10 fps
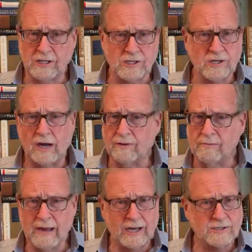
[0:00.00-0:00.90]
Discover,
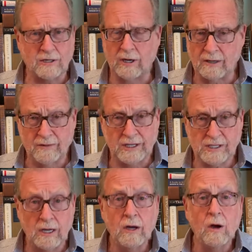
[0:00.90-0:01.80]
MasterCard,
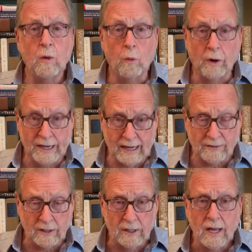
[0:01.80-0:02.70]
Visa,
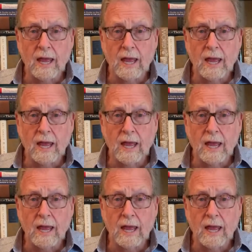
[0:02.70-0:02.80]
whatever,